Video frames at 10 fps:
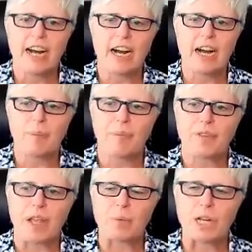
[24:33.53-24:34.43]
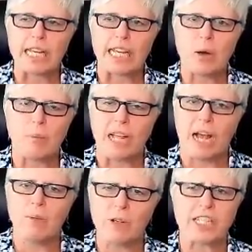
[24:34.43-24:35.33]
Um, it really helped me.
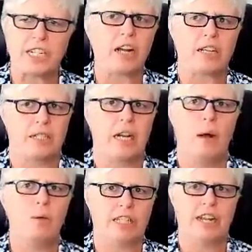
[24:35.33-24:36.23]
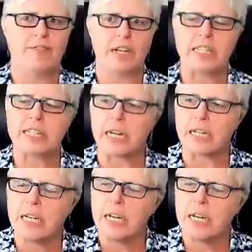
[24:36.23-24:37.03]
I was stuck. I was definitely stuck.